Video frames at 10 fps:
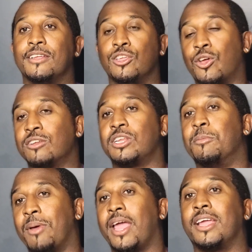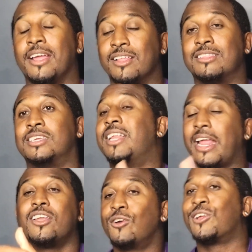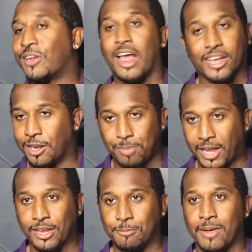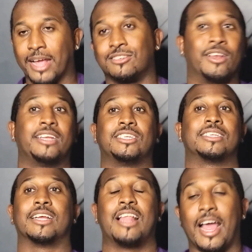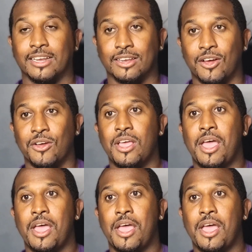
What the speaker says: You go to the bank. See, they know you're not going to pay them back, so they just decline the loan.